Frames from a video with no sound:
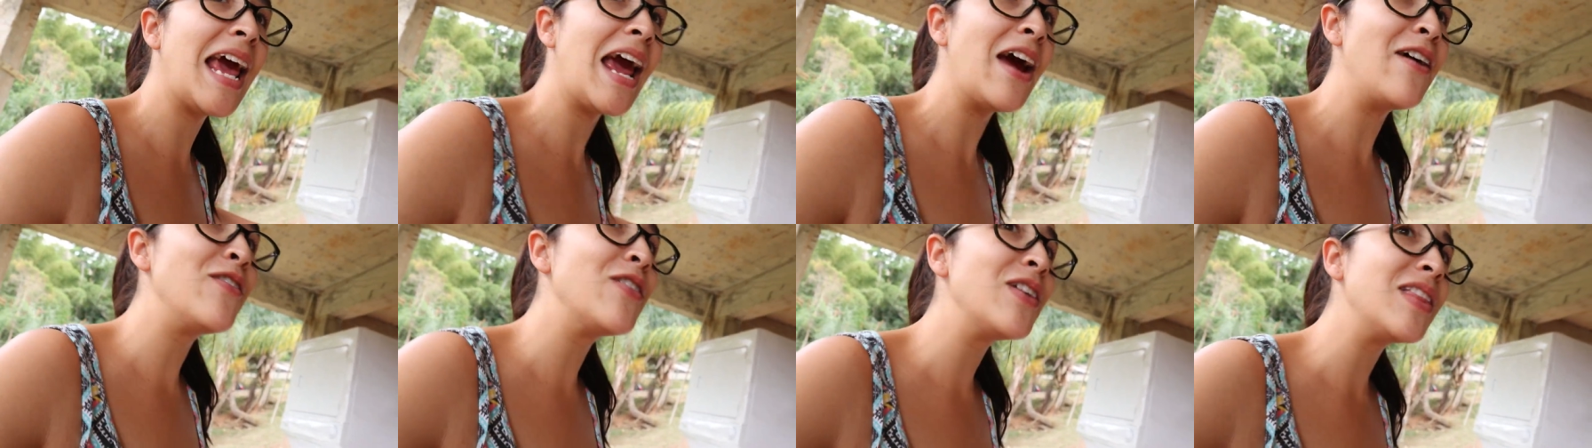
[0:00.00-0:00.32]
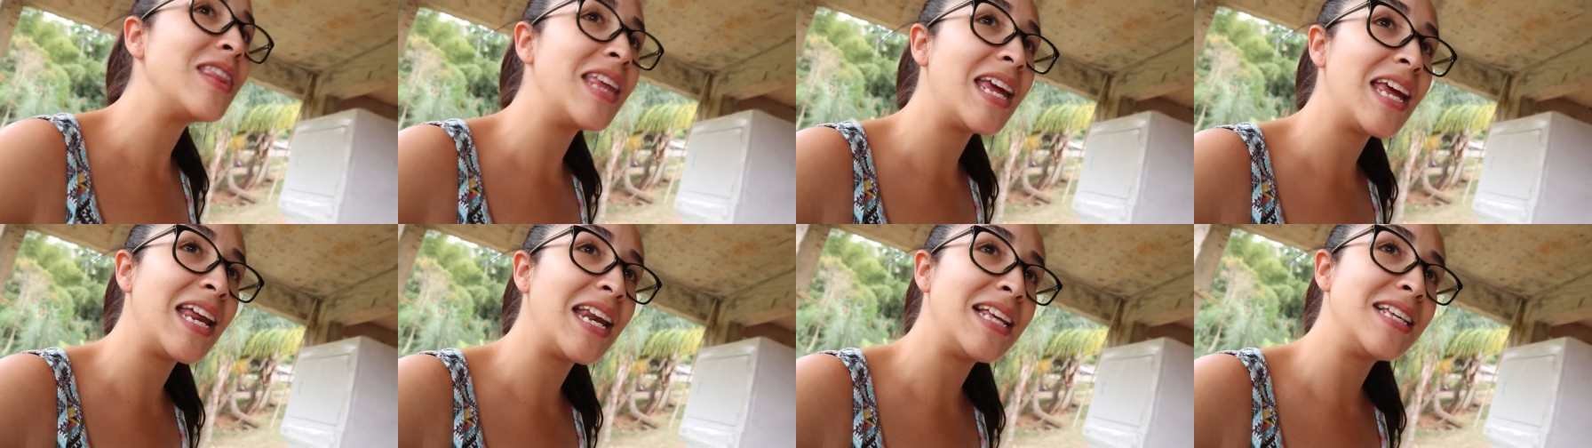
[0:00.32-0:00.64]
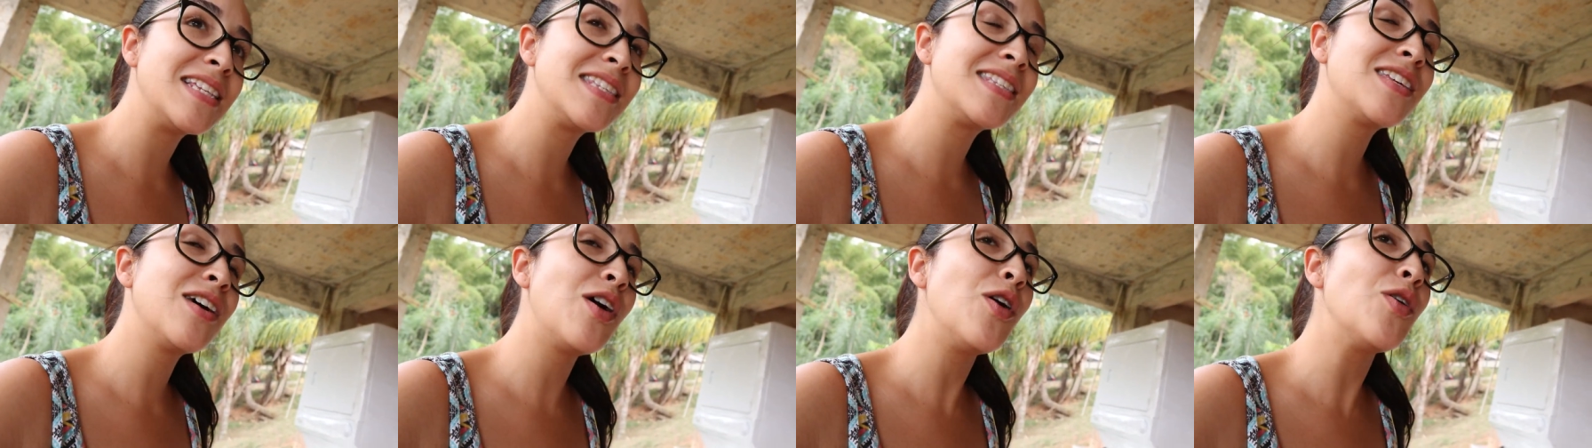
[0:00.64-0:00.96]
everything
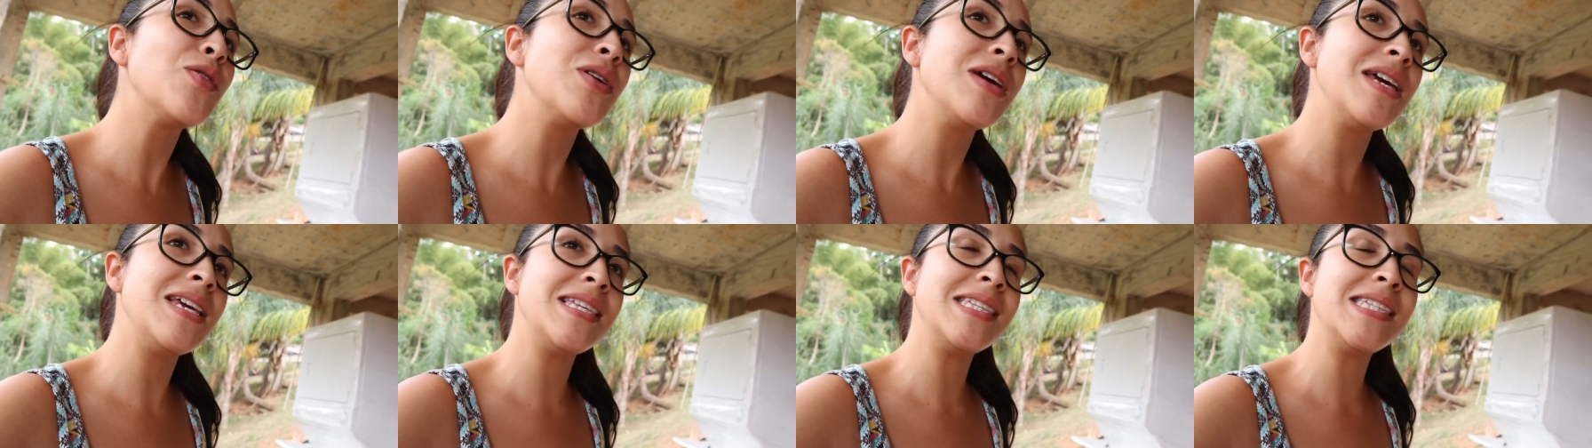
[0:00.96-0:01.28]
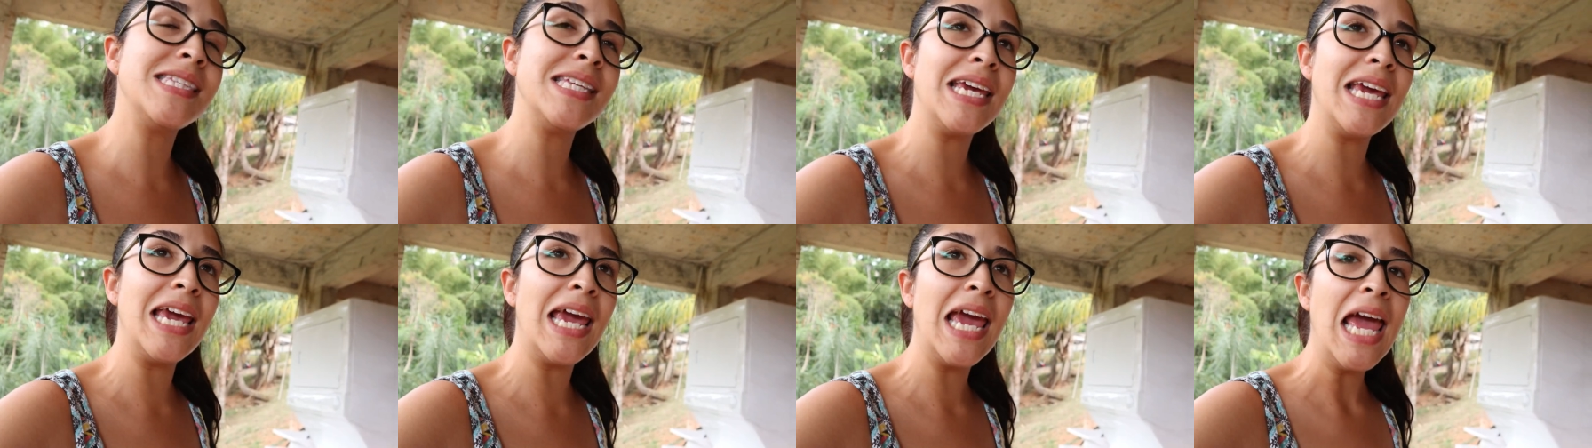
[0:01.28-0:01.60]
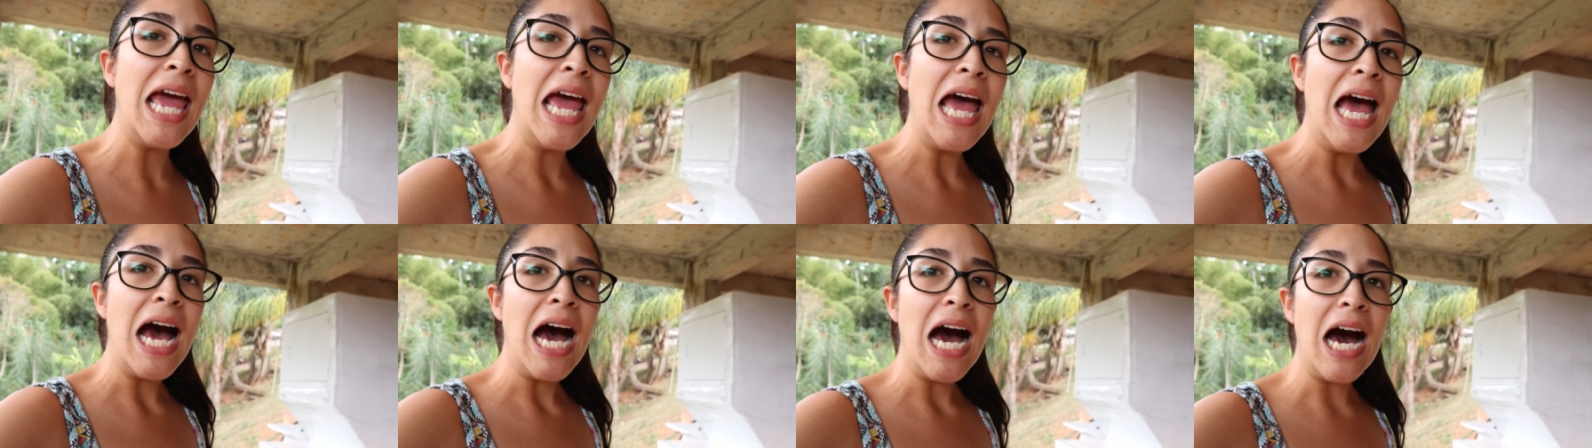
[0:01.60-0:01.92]
is so easy
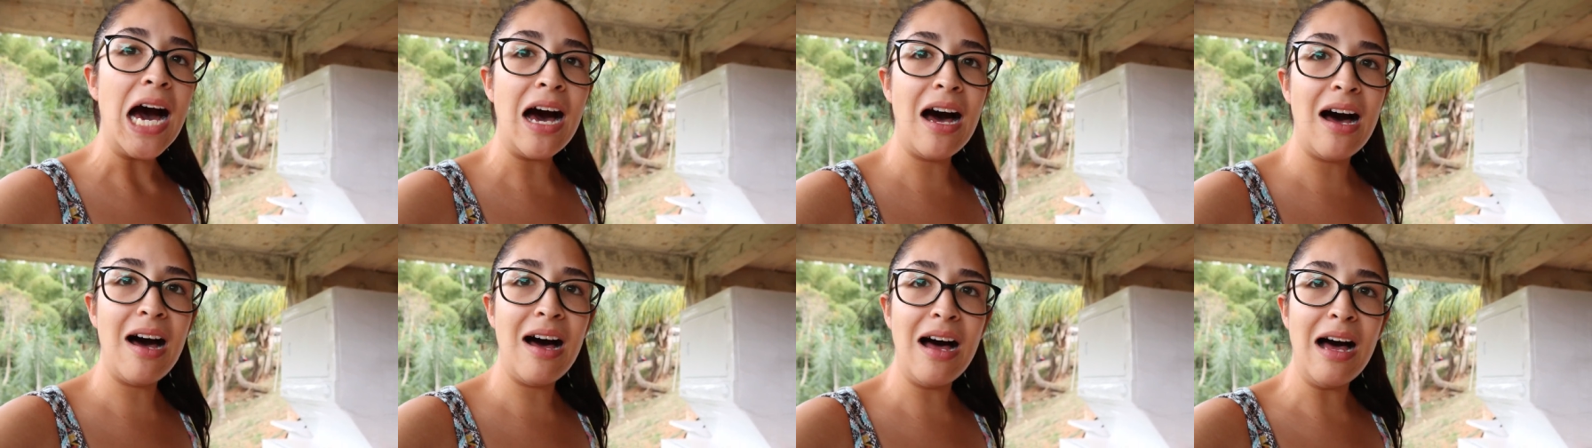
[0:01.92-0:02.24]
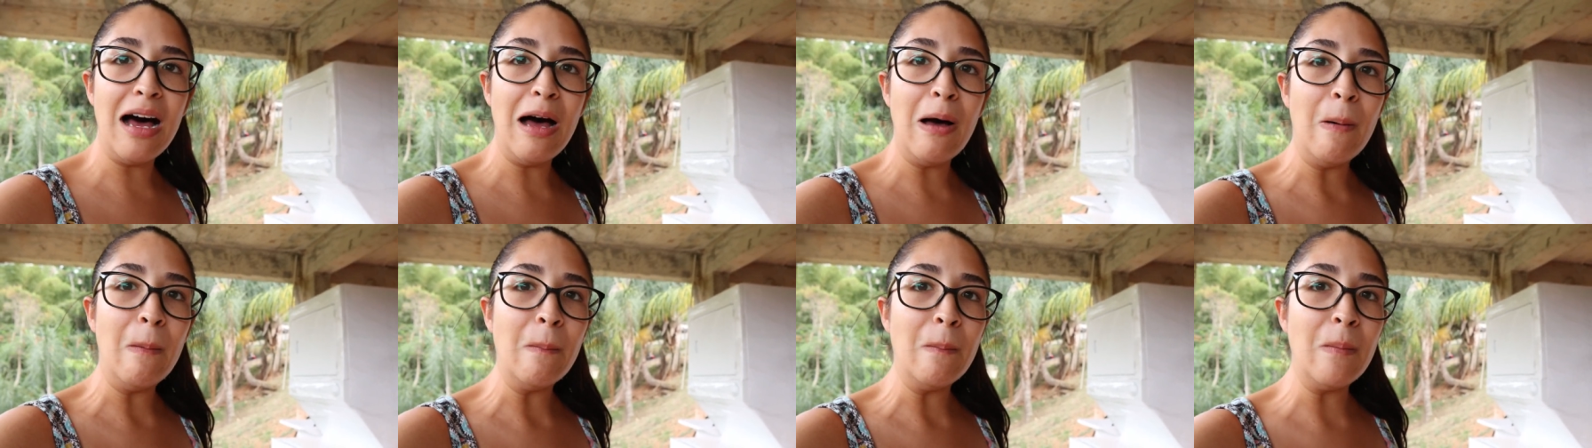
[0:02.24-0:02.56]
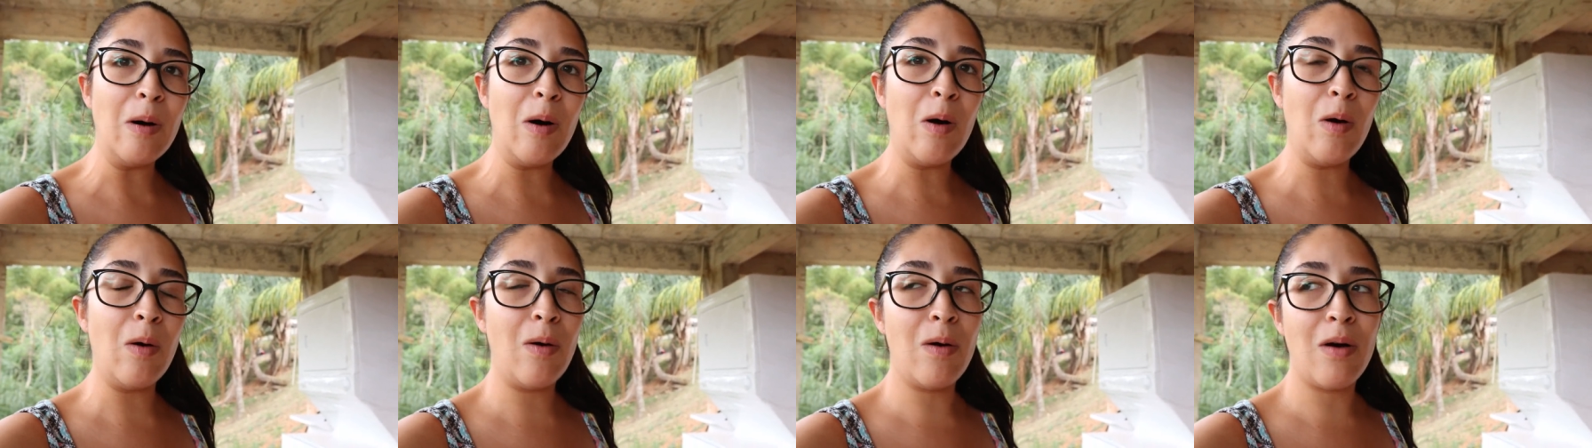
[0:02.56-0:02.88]
um,
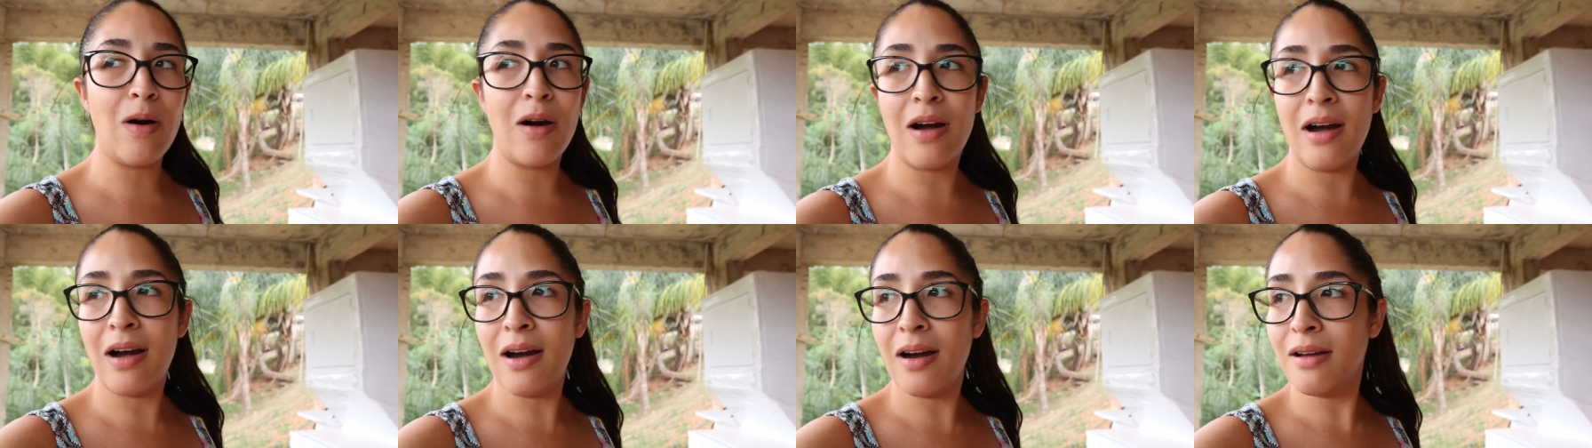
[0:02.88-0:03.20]
or